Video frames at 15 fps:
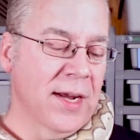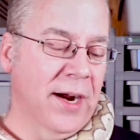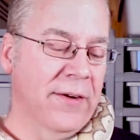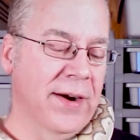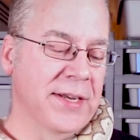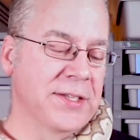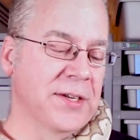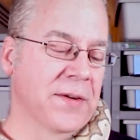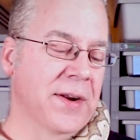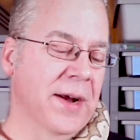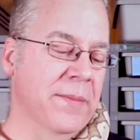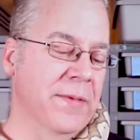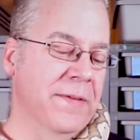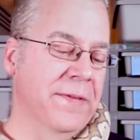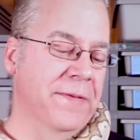All right, so
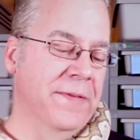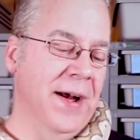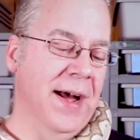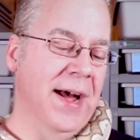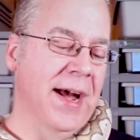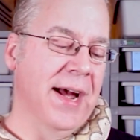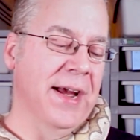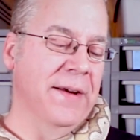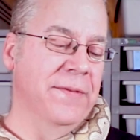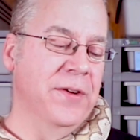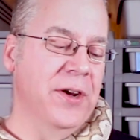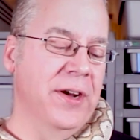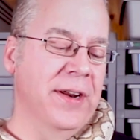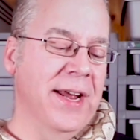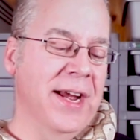number five,
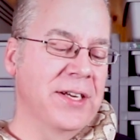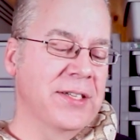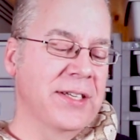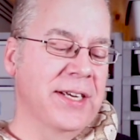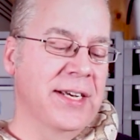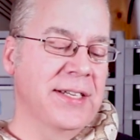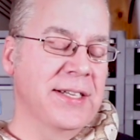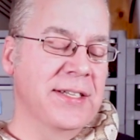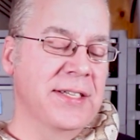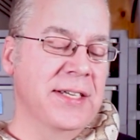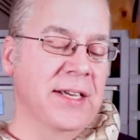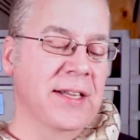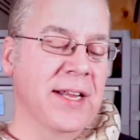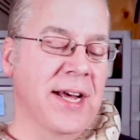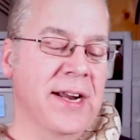you can actually get to
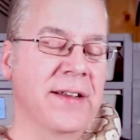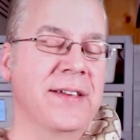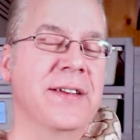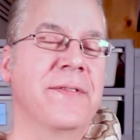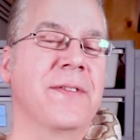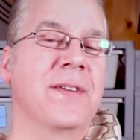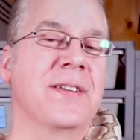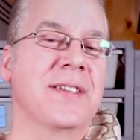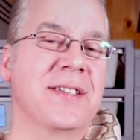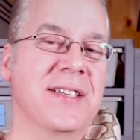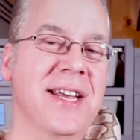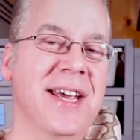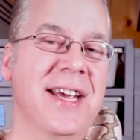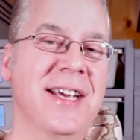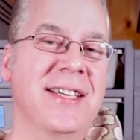see a lot of different
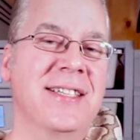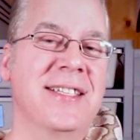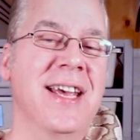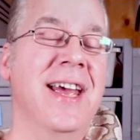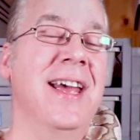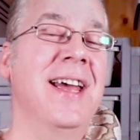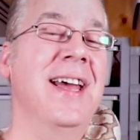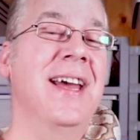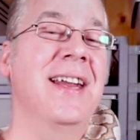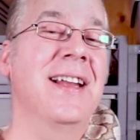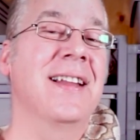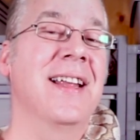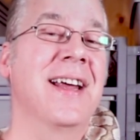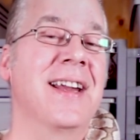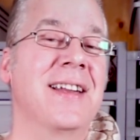snakes and
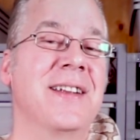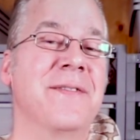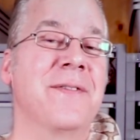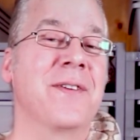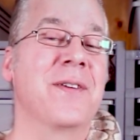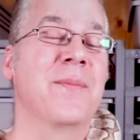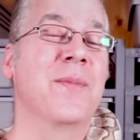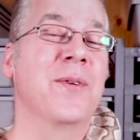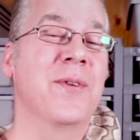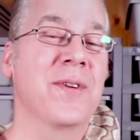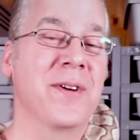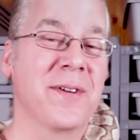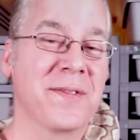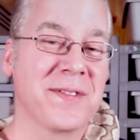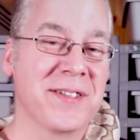a lot of different
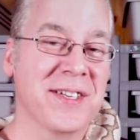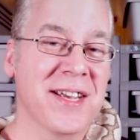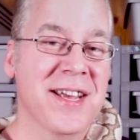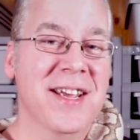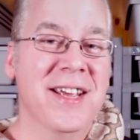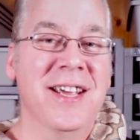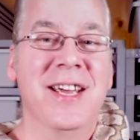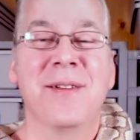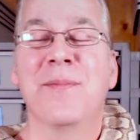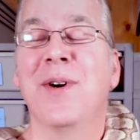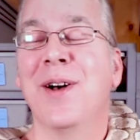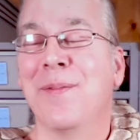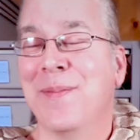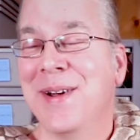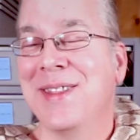morphs in
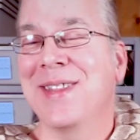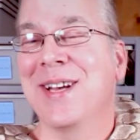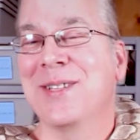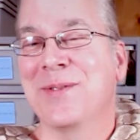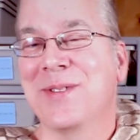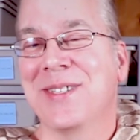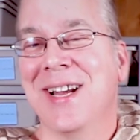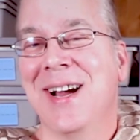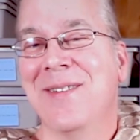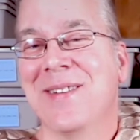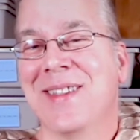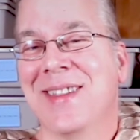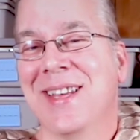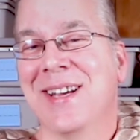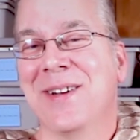ball pythons, which I
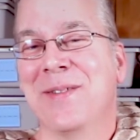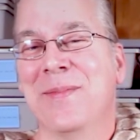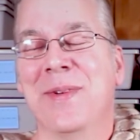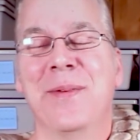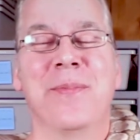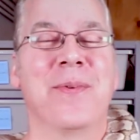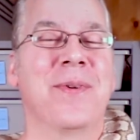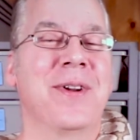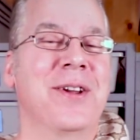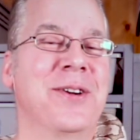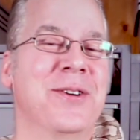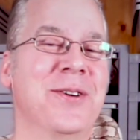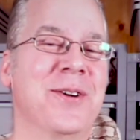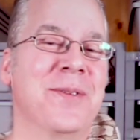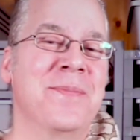would think would be pretty
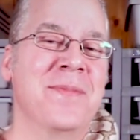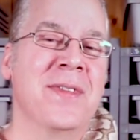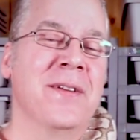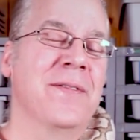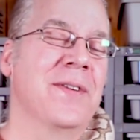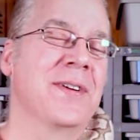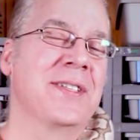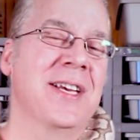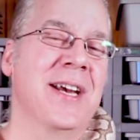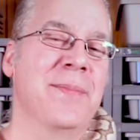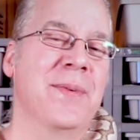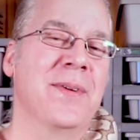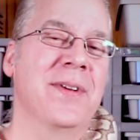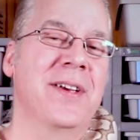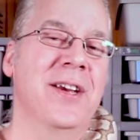cool. For
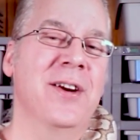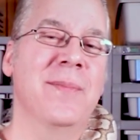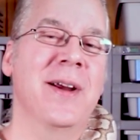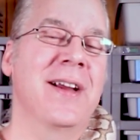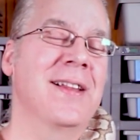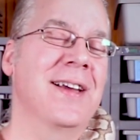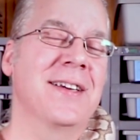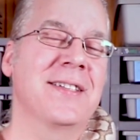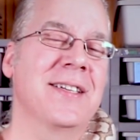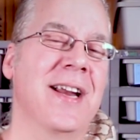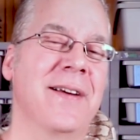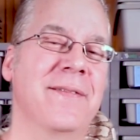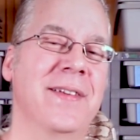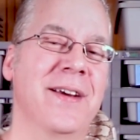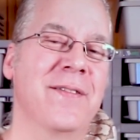example, here in my collection,
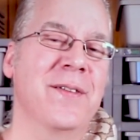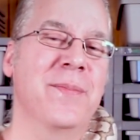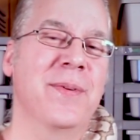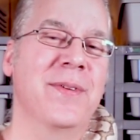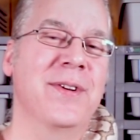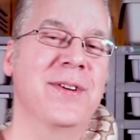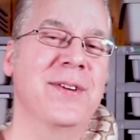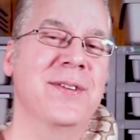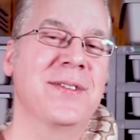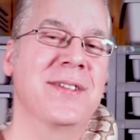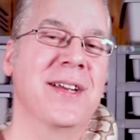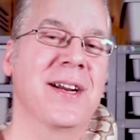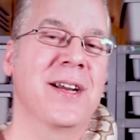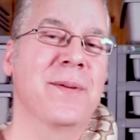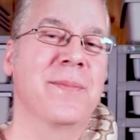I've never
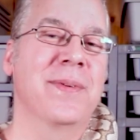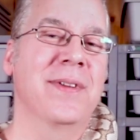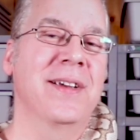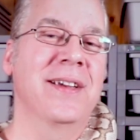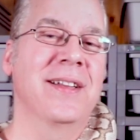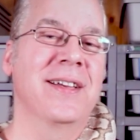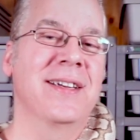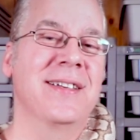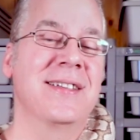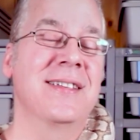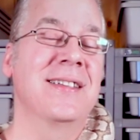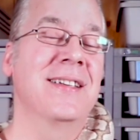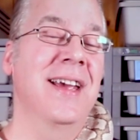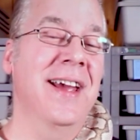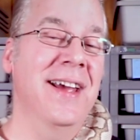produced a completely
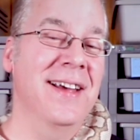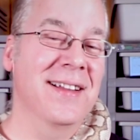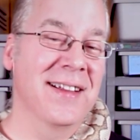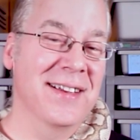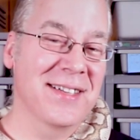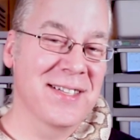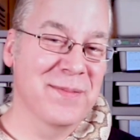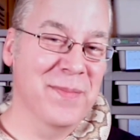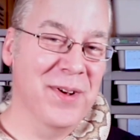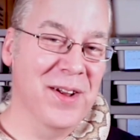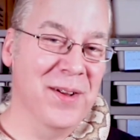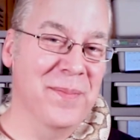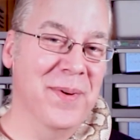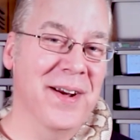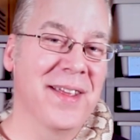scaleless
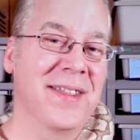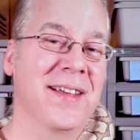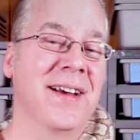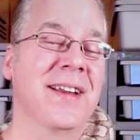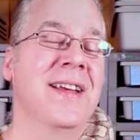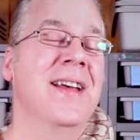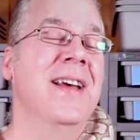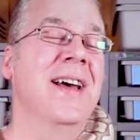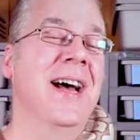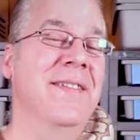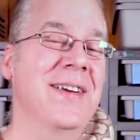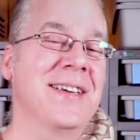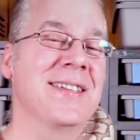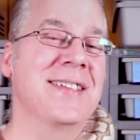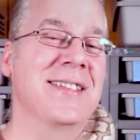ball python.
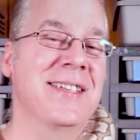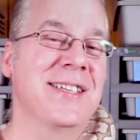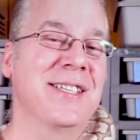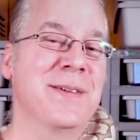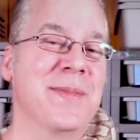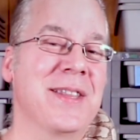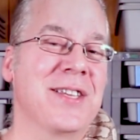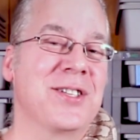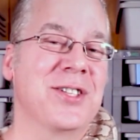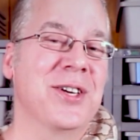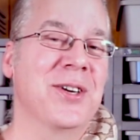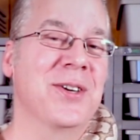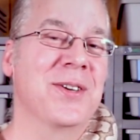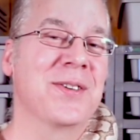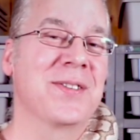I've actually seen some at the
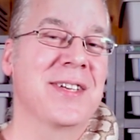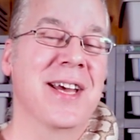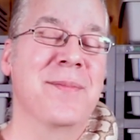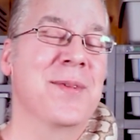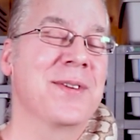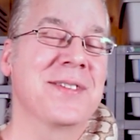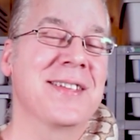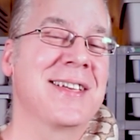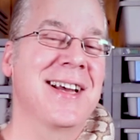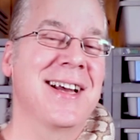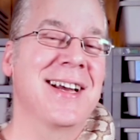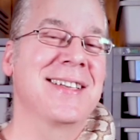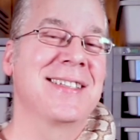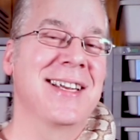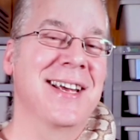shows, and most
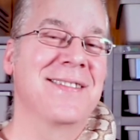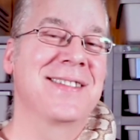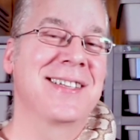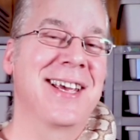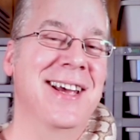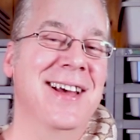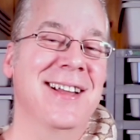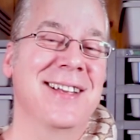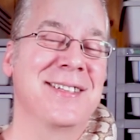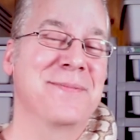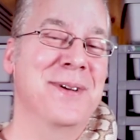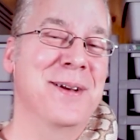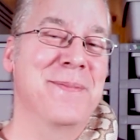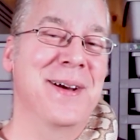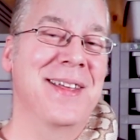guys that have scaleless
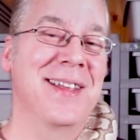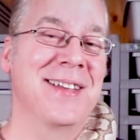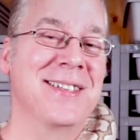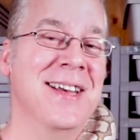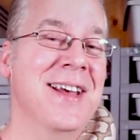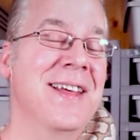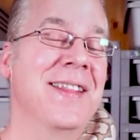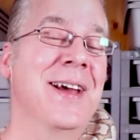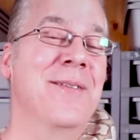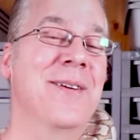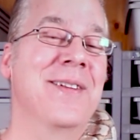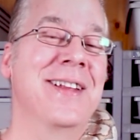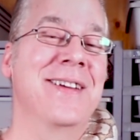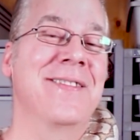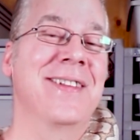ball pythons, they
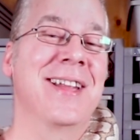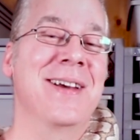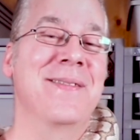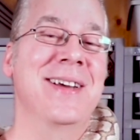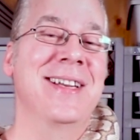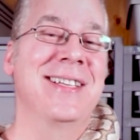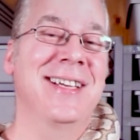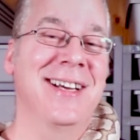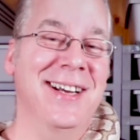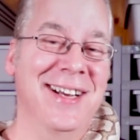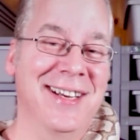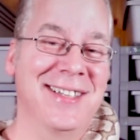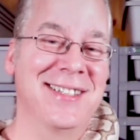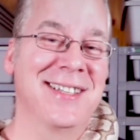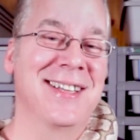won't even let me
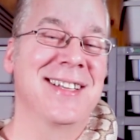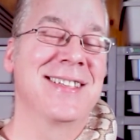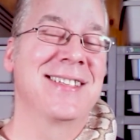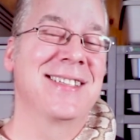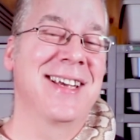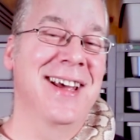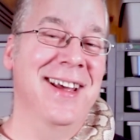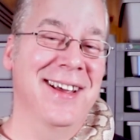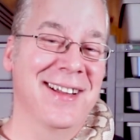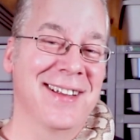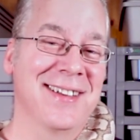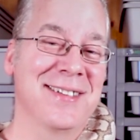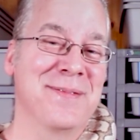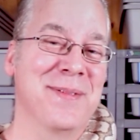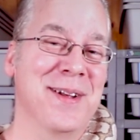touch the
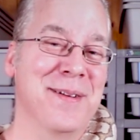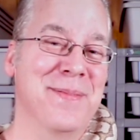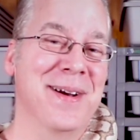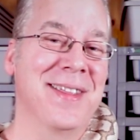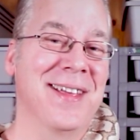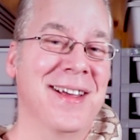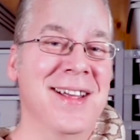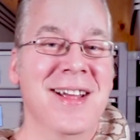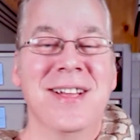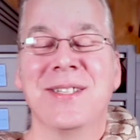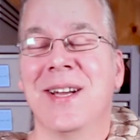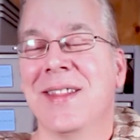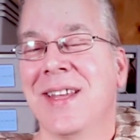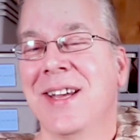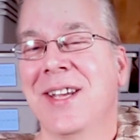scaleless ball python.
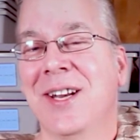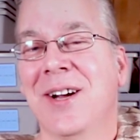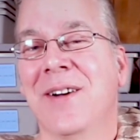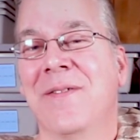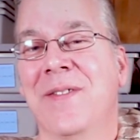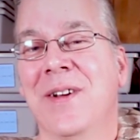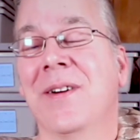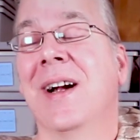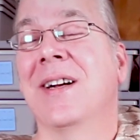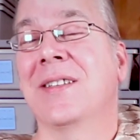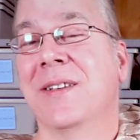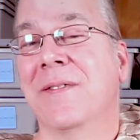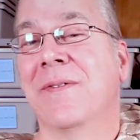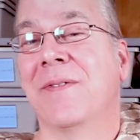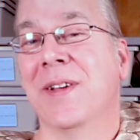So I thought, you know, if you're
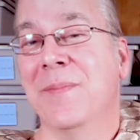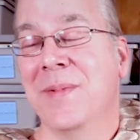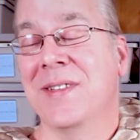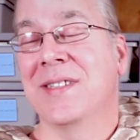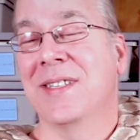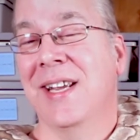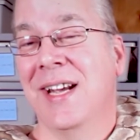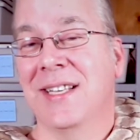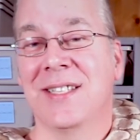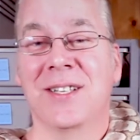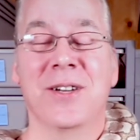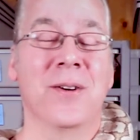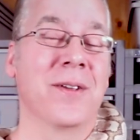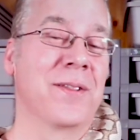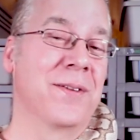actually flipping snakes
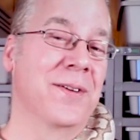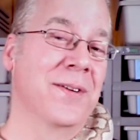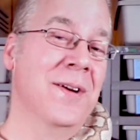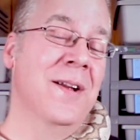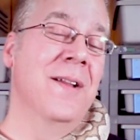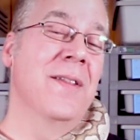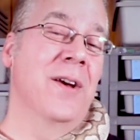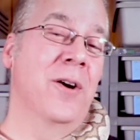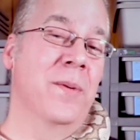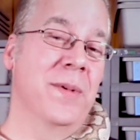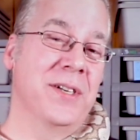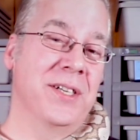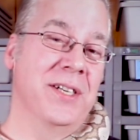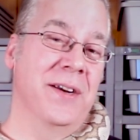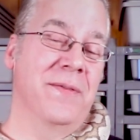and going through a whole
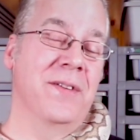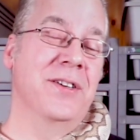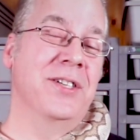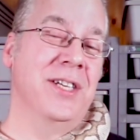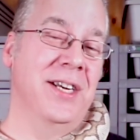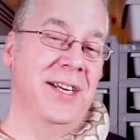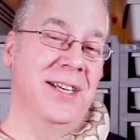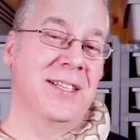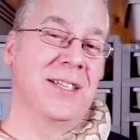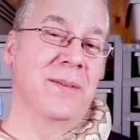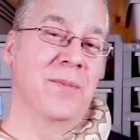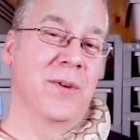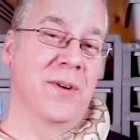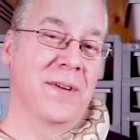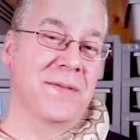bunch of different genes
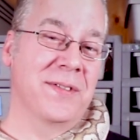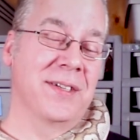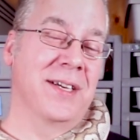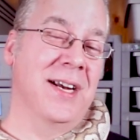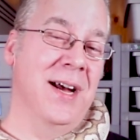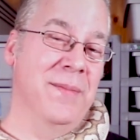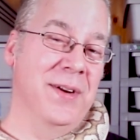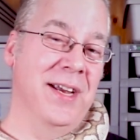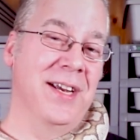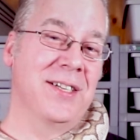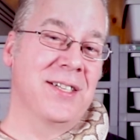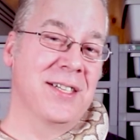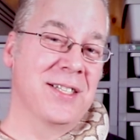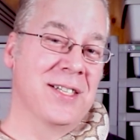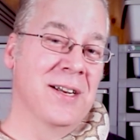and morphs and
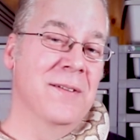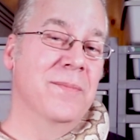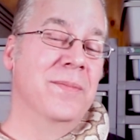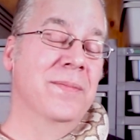combinations,